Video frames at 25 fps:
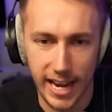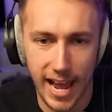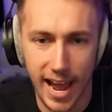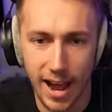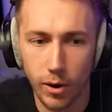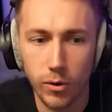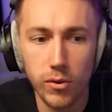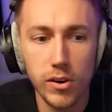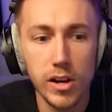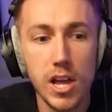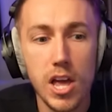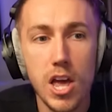
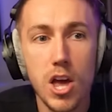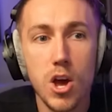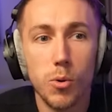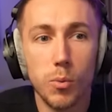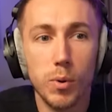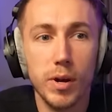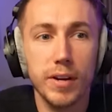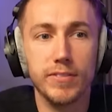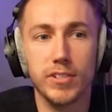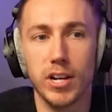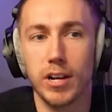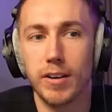now,
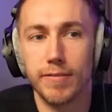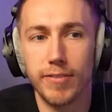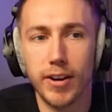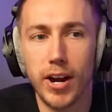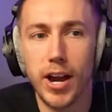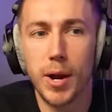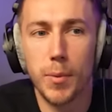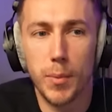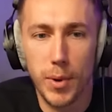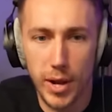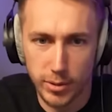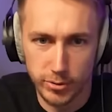we've done
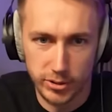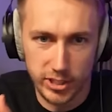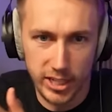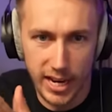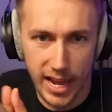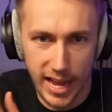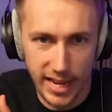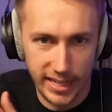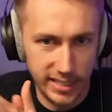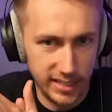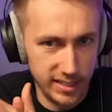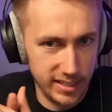very well
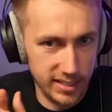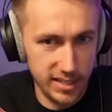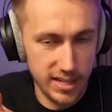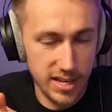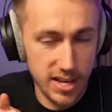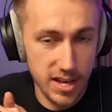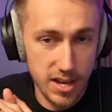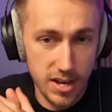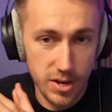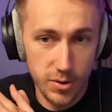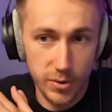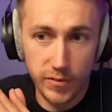today.
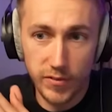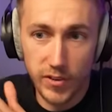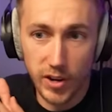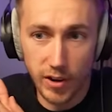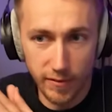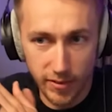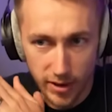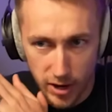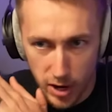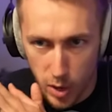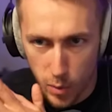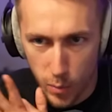We've
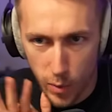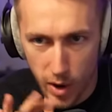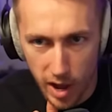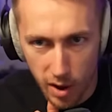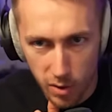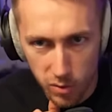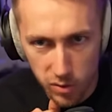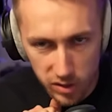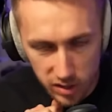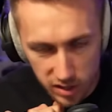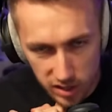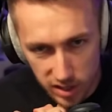done very
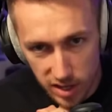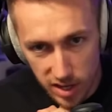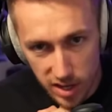well.